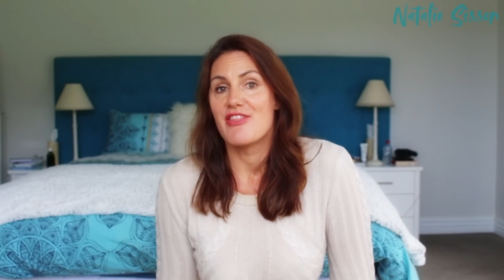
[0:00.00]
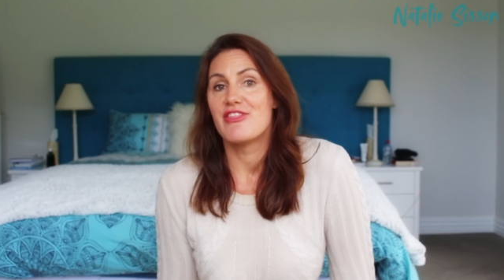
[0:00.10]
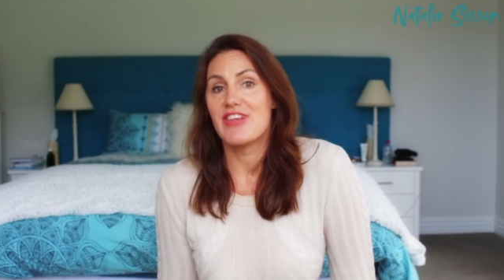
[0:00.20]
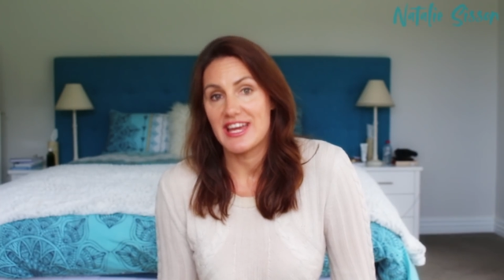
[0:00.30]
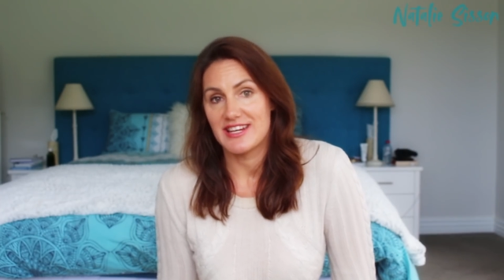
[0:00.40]

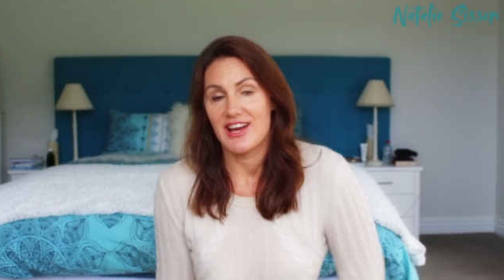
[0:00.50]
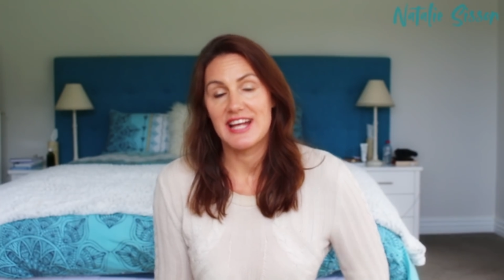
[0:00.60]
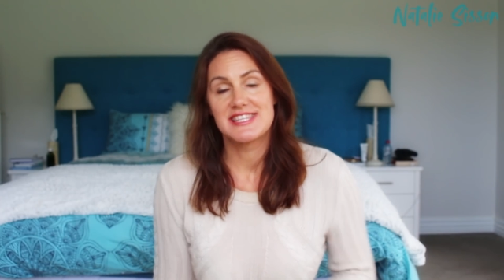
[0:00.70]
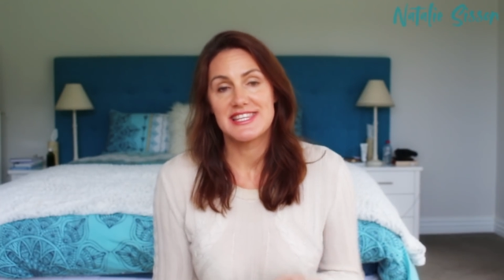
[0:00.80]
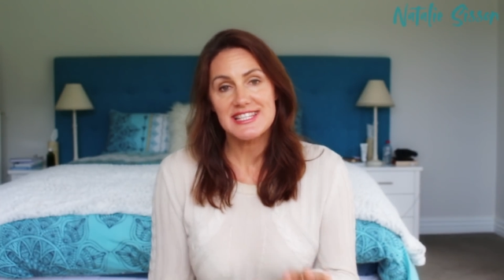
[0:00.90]
then
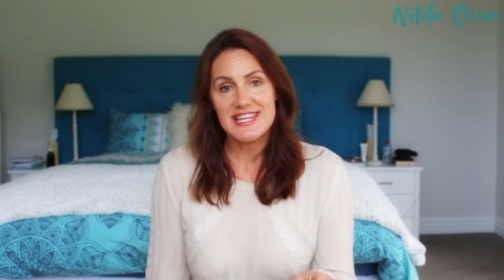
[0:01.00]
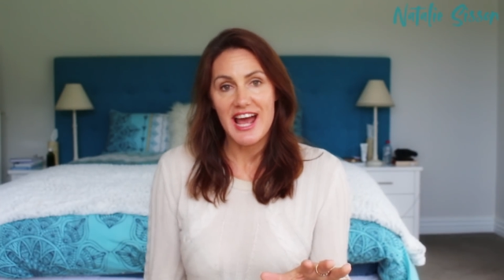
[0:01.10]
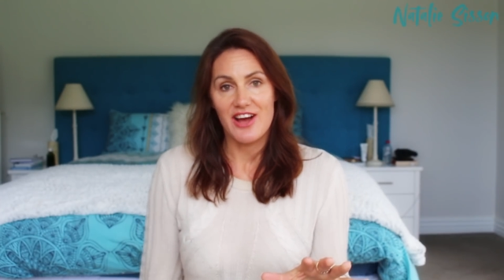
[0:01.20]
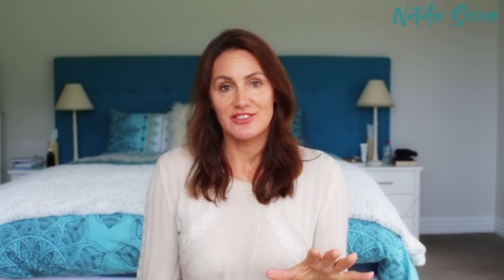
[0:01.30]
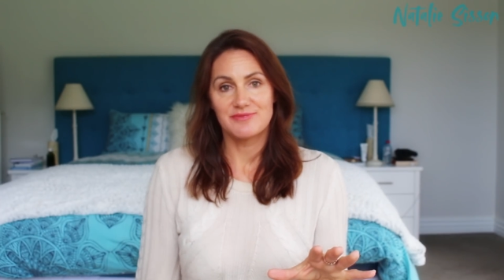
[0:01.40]
I sit
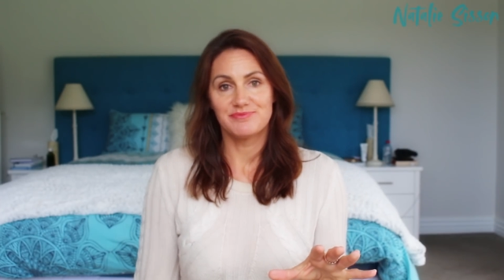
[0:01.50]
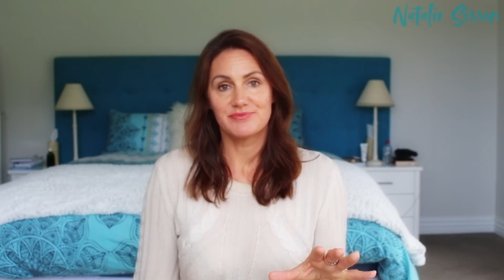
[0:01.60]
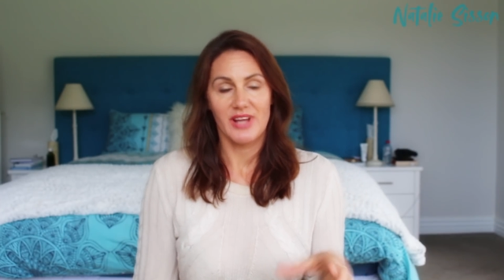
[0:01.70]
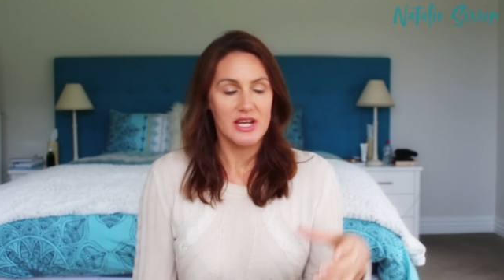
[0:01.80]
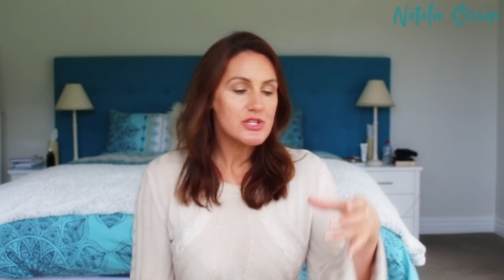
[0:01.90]
down,
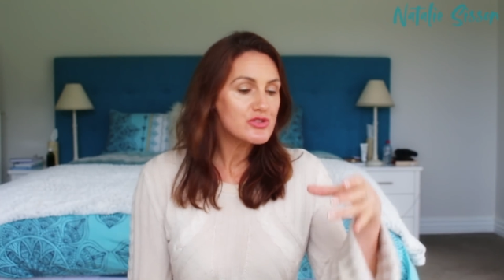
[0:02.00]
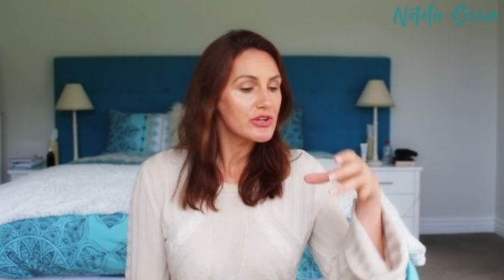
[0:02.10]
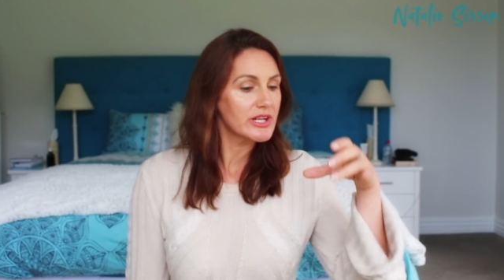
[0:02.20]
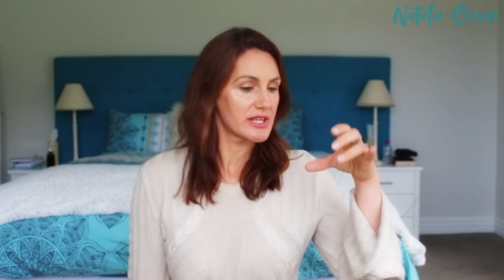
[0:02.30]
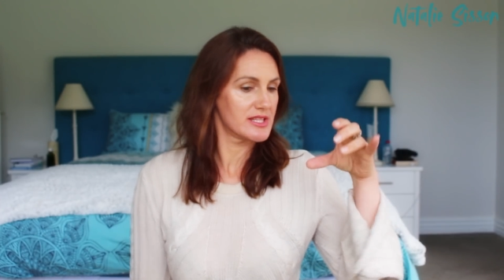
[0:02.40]
I
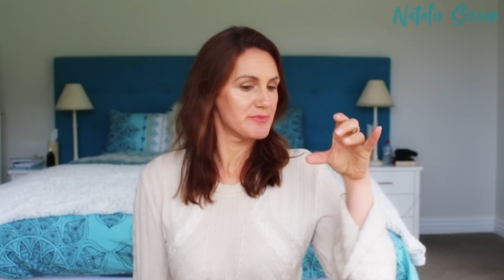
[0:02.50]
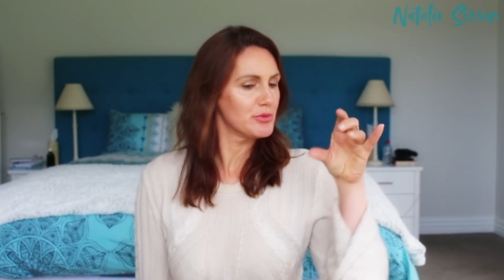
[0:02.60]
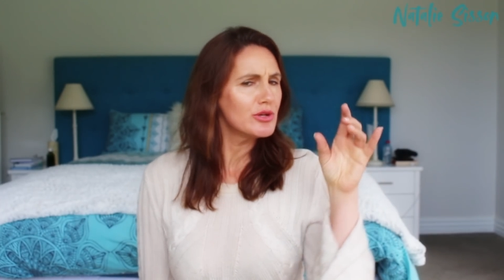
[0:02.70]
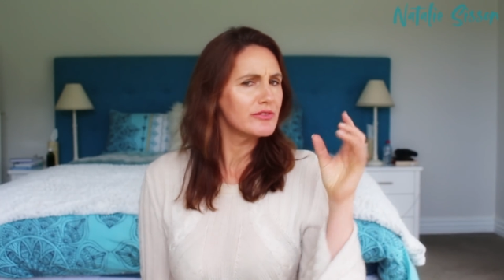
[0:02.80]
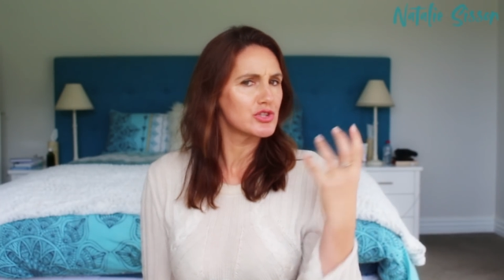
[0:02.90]
drink this
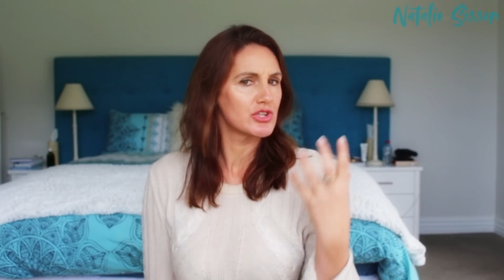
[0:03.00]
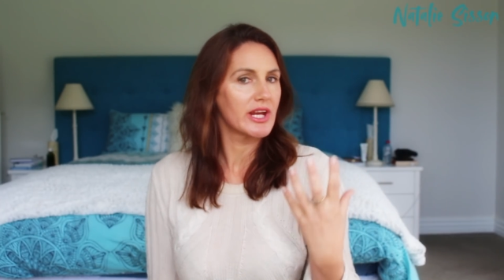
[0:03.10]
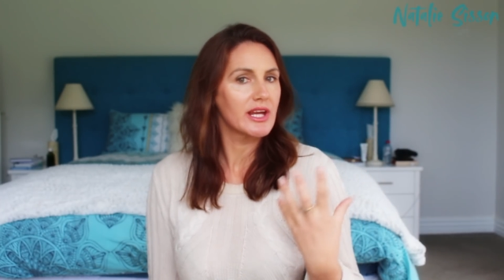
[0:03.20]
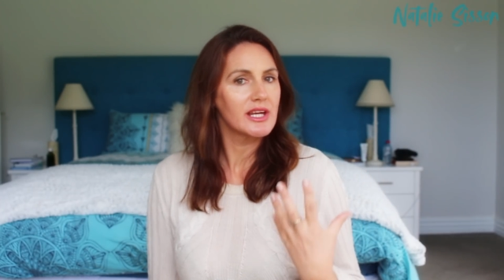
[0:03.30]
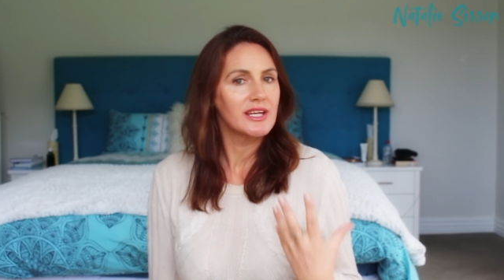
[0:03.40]
beautiful
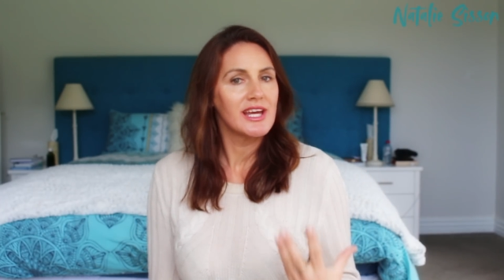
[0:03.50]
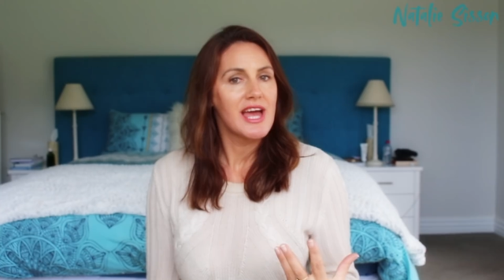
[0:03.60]
drink,